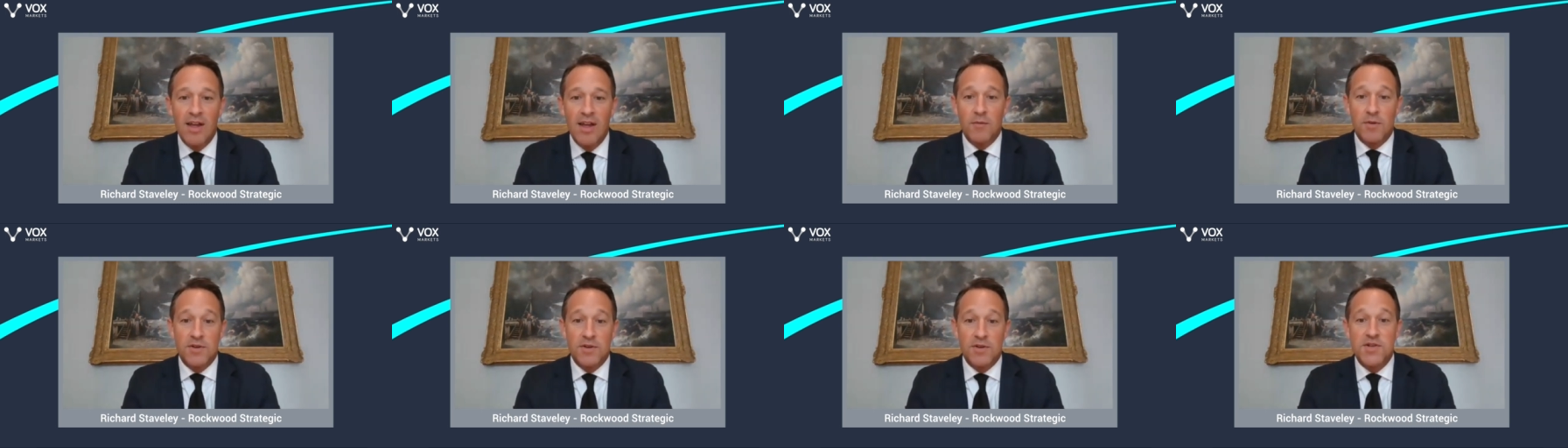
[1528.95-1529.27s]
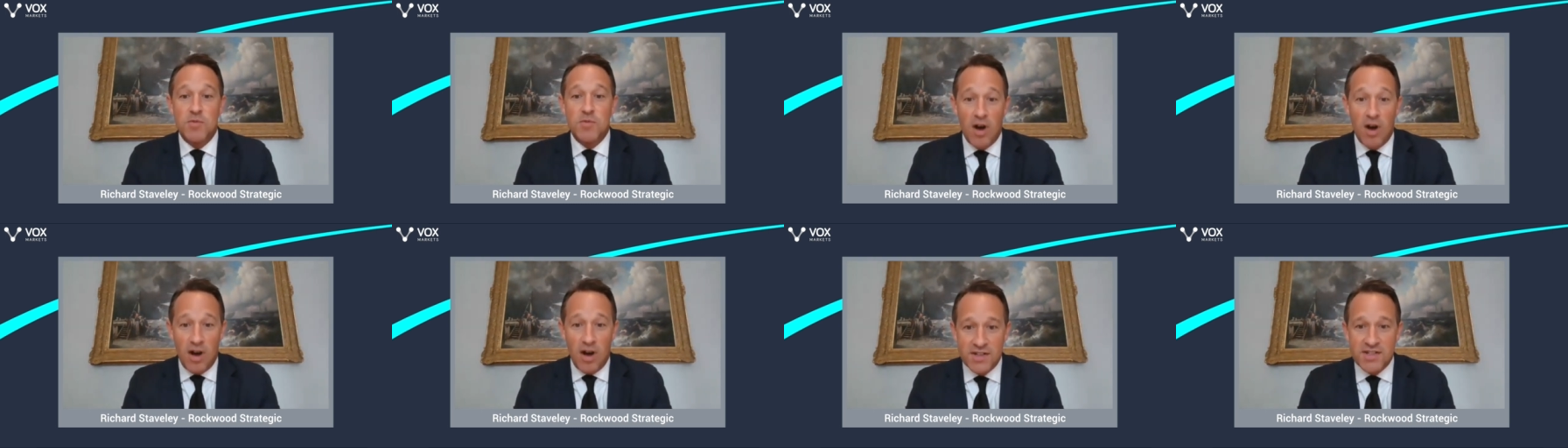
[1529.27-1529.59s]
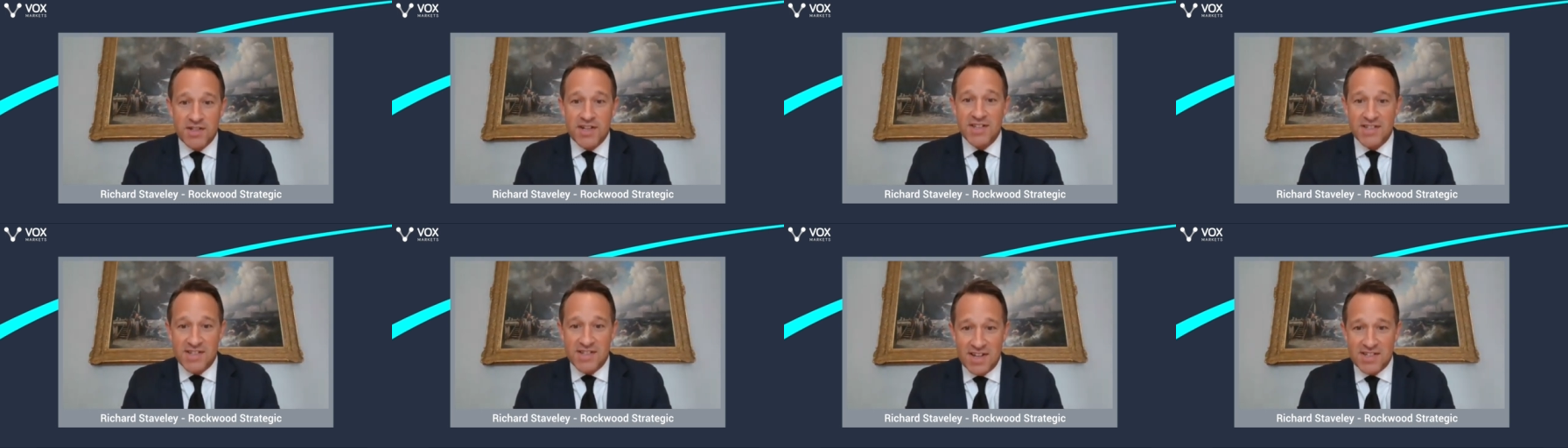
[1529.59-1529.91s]
which is what
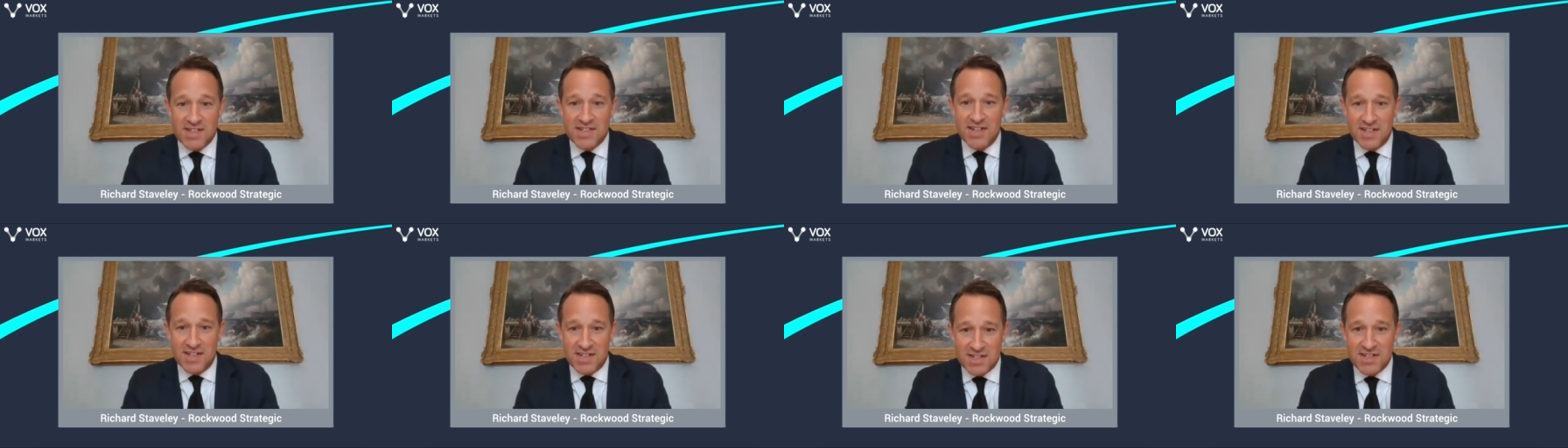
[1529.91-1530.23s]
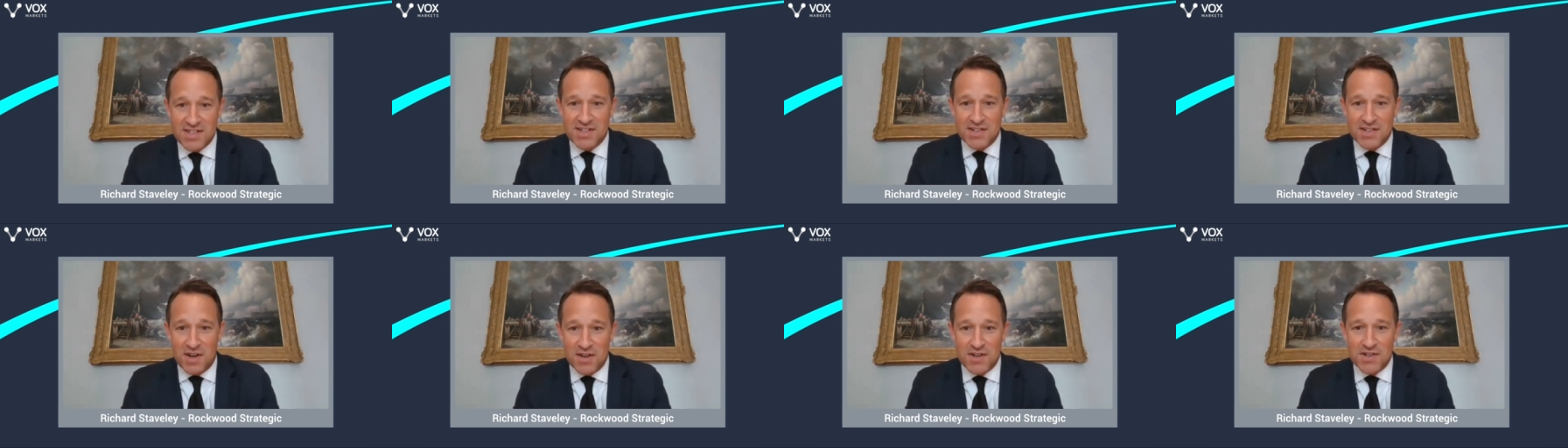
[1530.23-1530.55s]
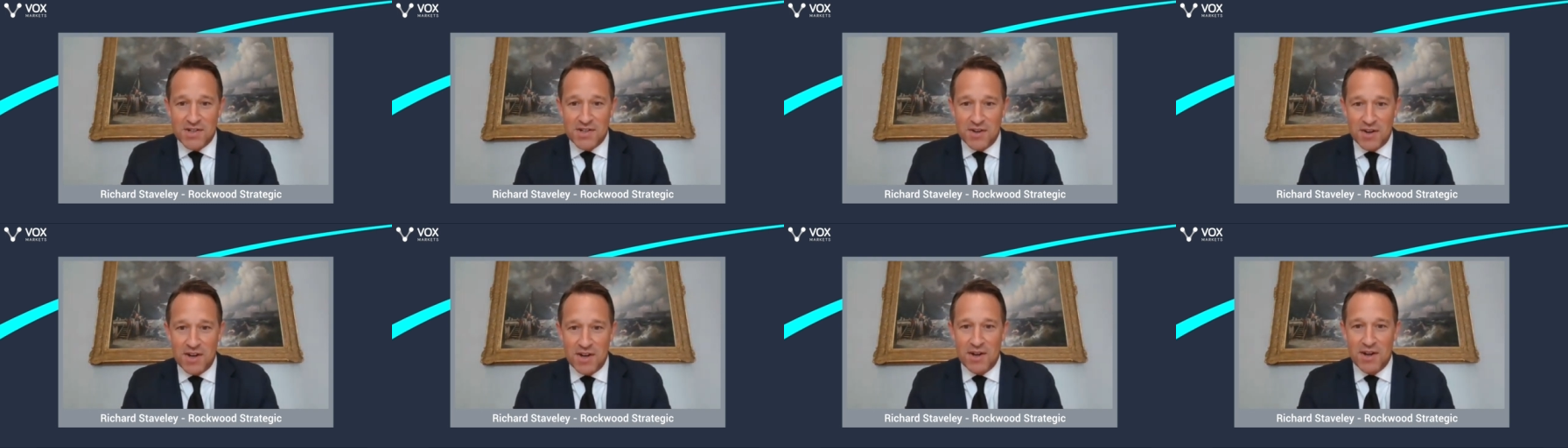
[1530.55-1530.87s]
Argentex needs to start
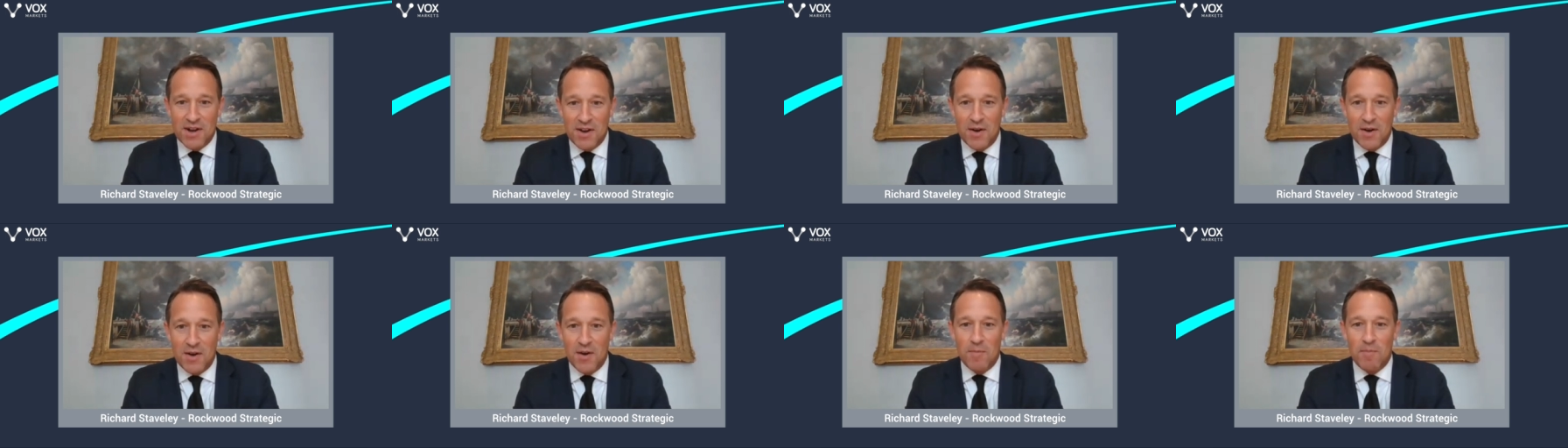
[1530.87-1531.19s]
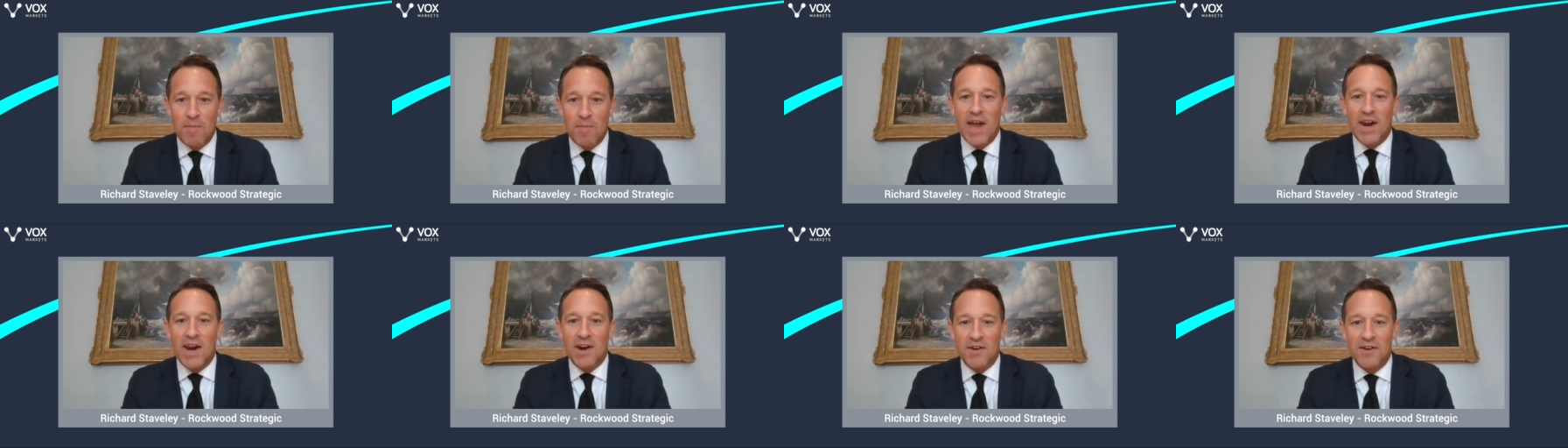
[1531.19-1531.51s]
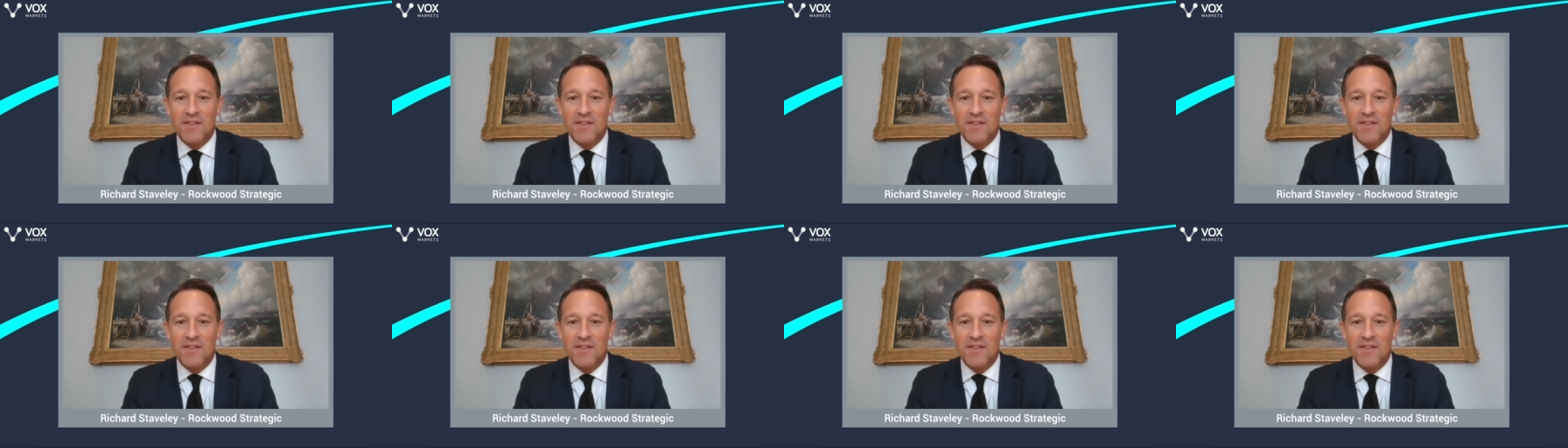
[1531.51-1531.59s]
doing a lot better.